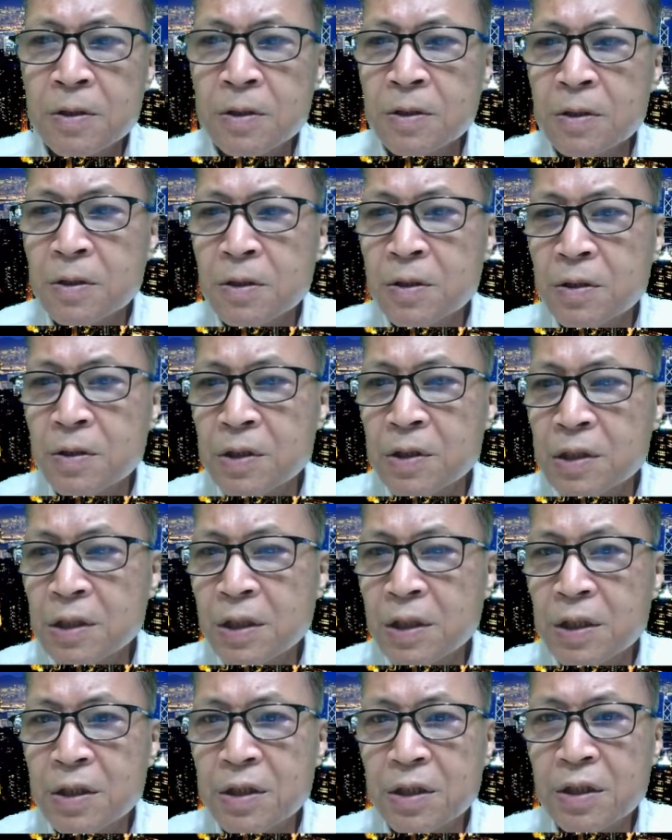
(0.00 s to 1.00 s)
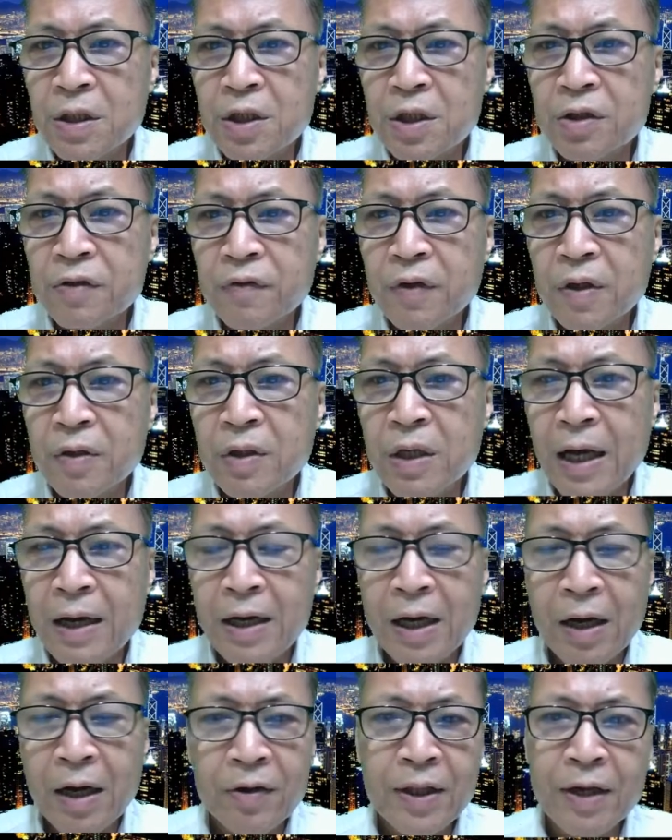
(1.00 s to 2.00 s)
You see, this is the kitchen wall.
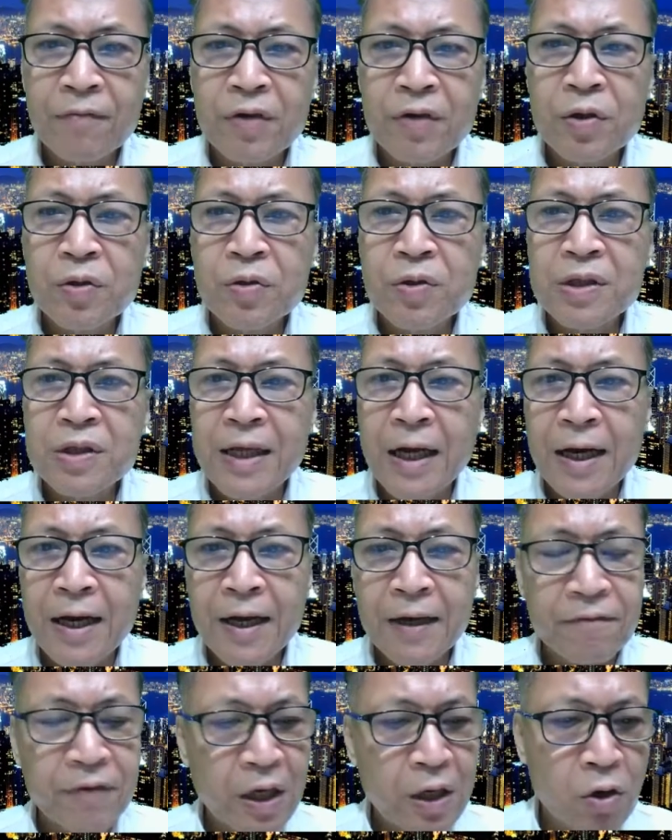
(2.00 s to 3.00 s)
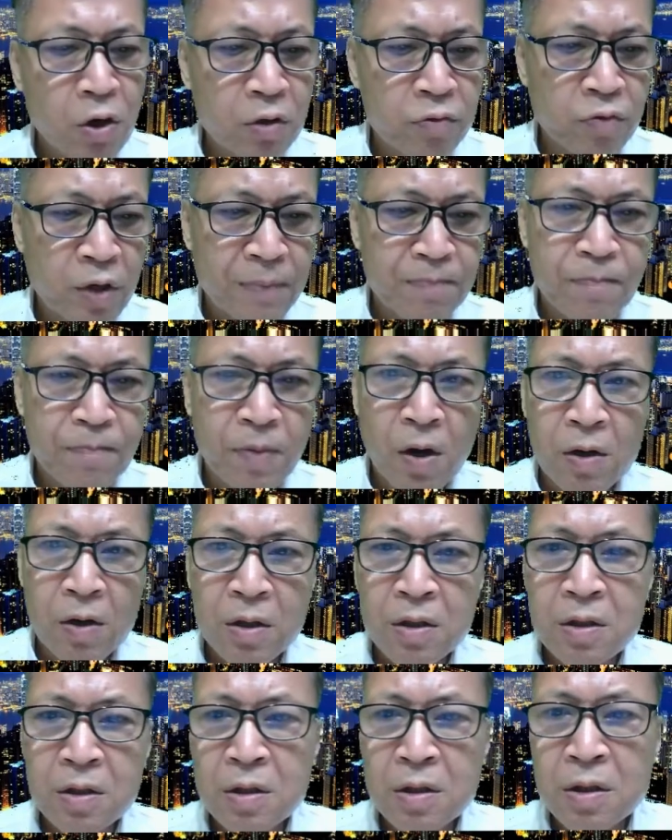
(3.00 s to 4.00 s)
Nowadays we use a lightweight concrete block.
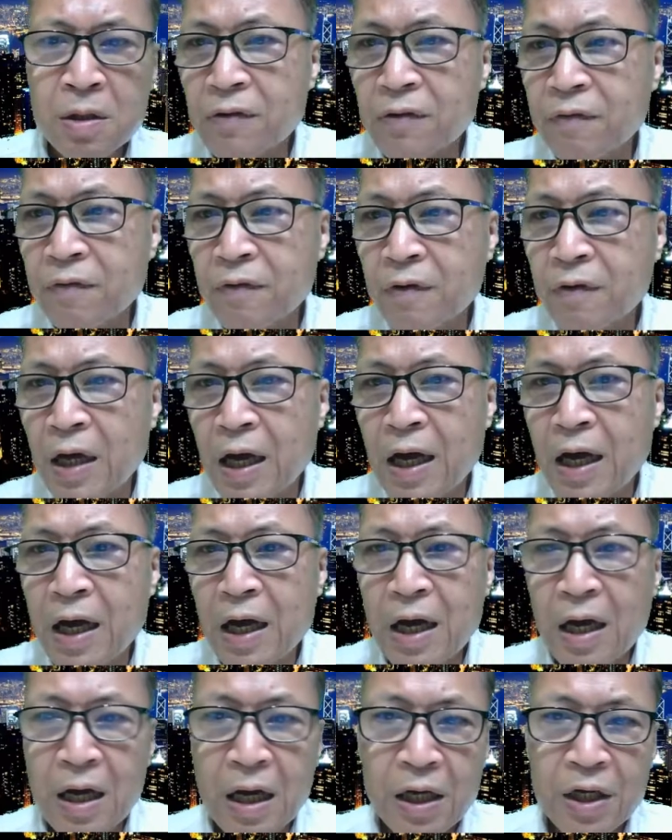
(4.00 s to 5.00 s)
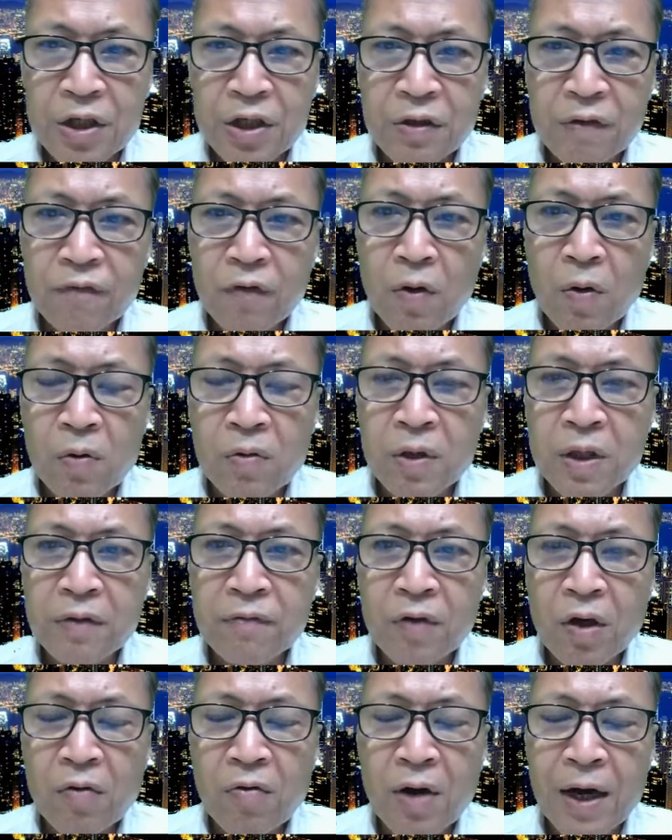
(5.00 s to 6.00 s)
Kitchen wall only
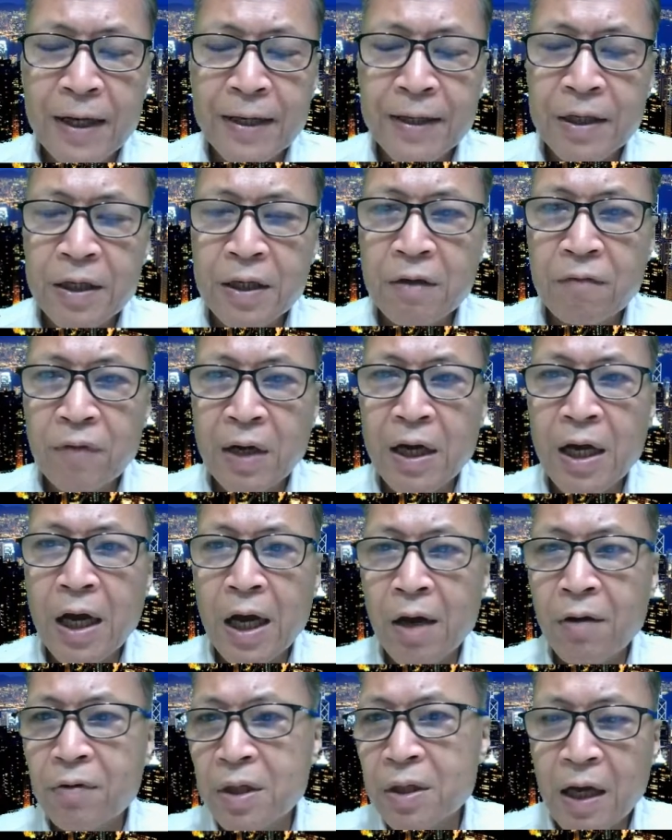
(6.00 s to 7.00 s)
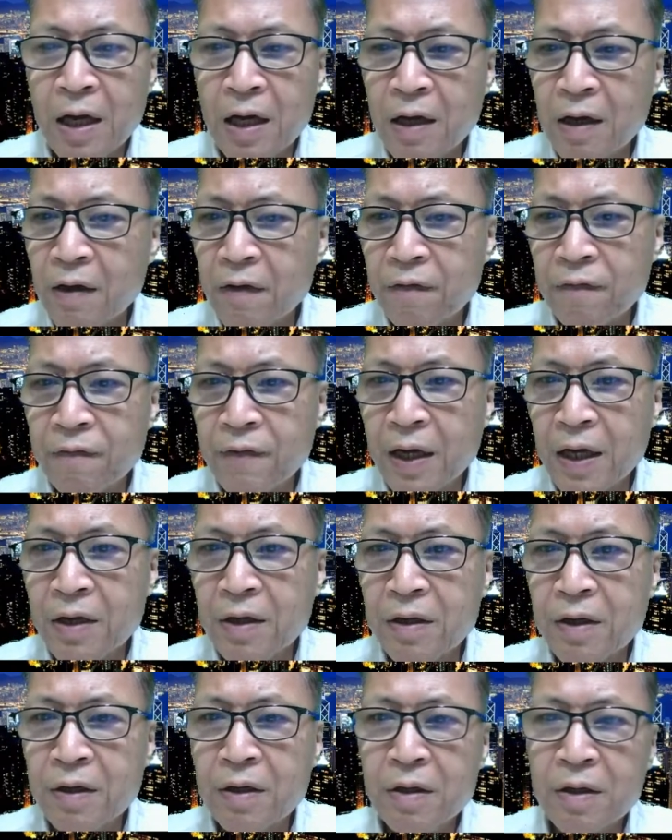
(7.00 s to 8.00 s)
require 1 hour
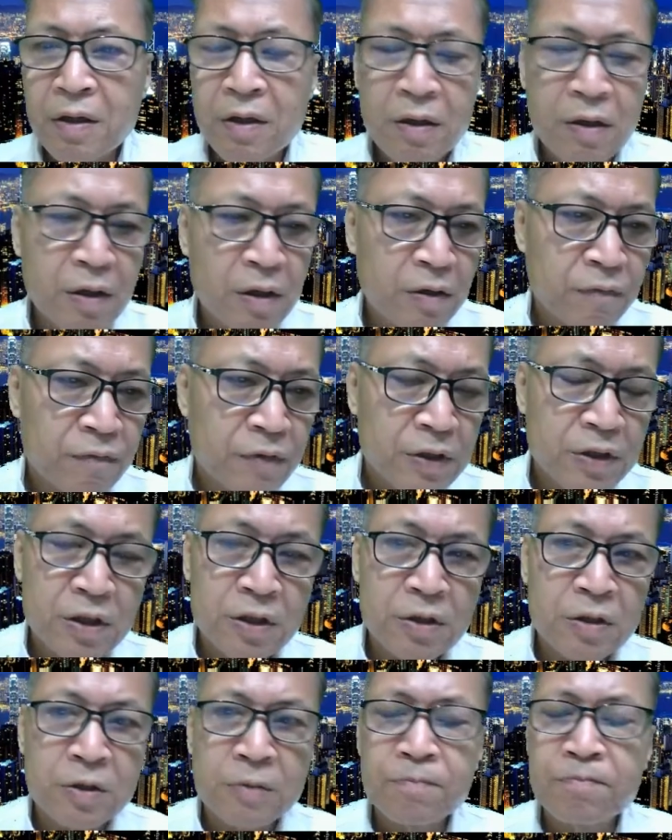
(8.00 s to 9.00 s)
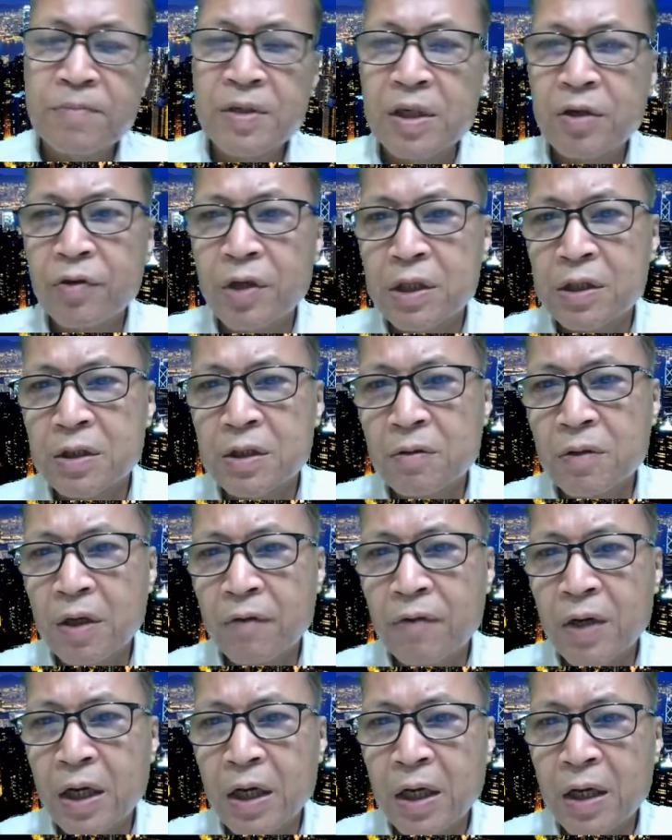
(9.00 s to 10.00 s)
fire resistant periods, only 1
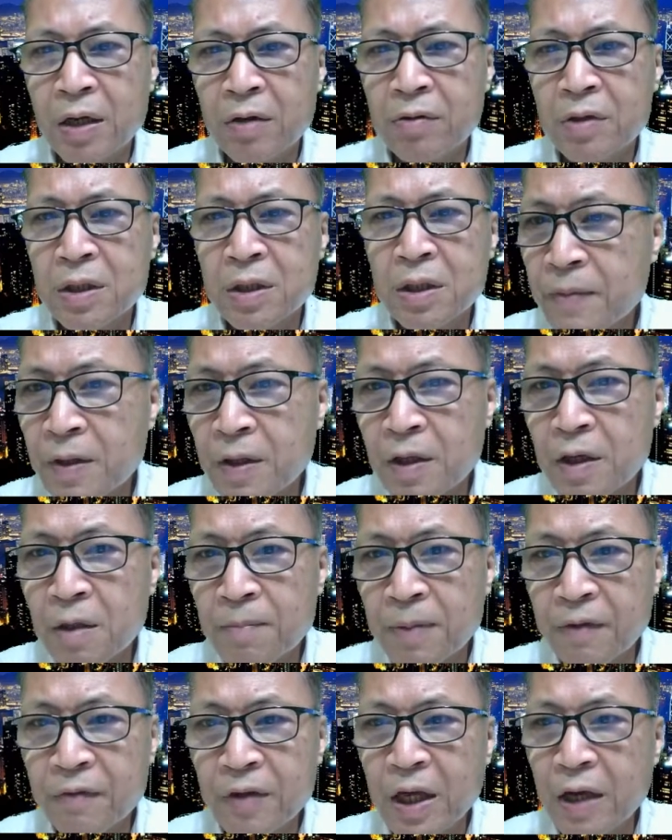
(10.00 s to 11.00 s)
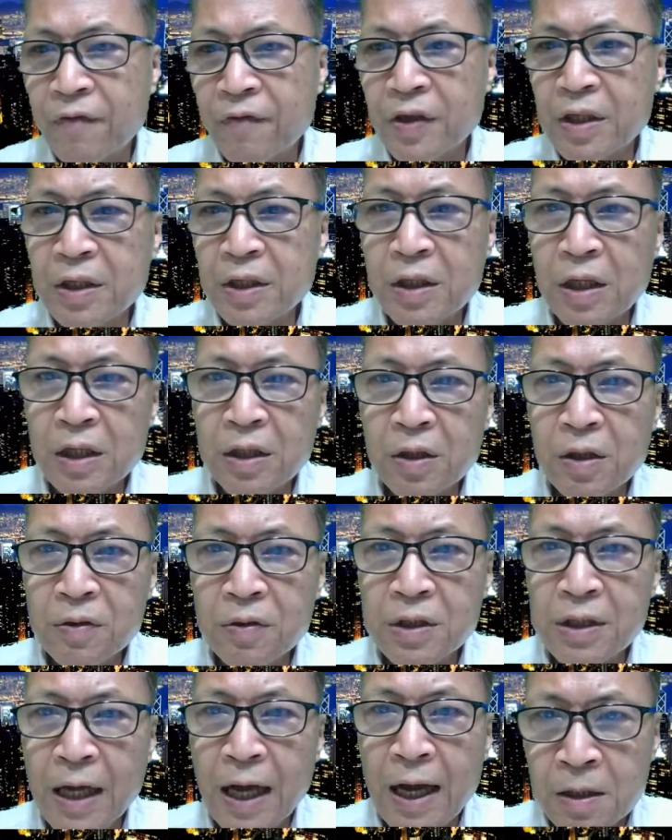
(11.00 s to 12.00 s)
hour. But if those
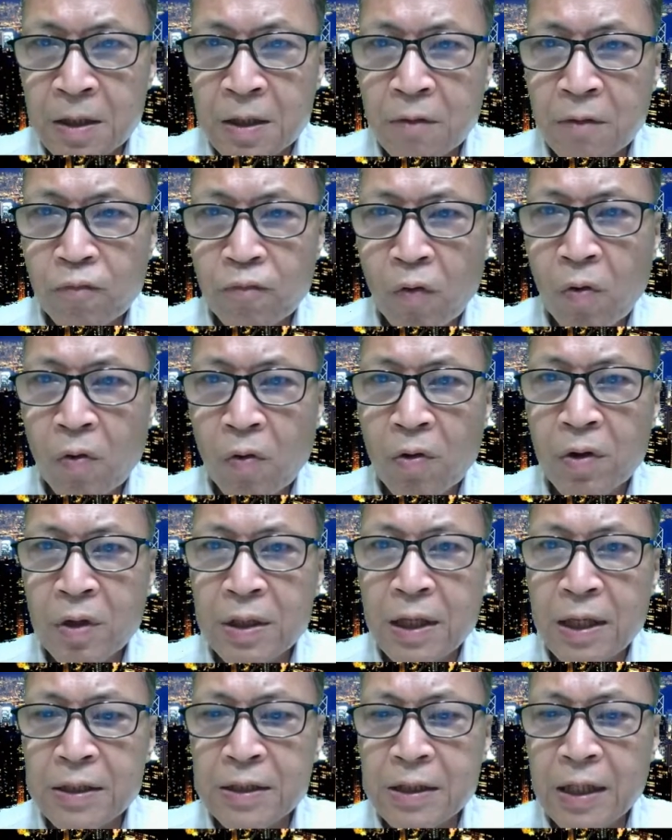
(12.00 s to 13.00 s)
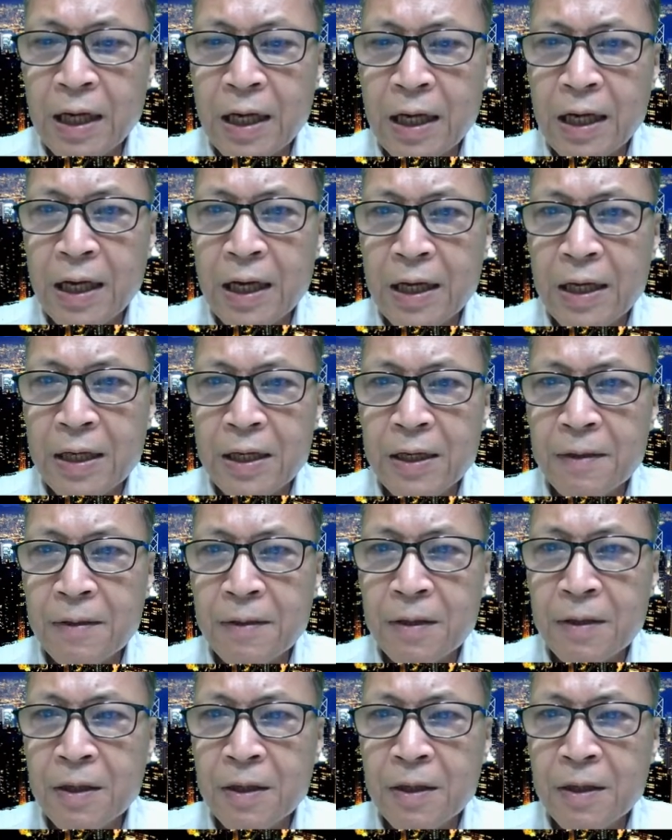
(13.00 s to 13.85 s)
wall is in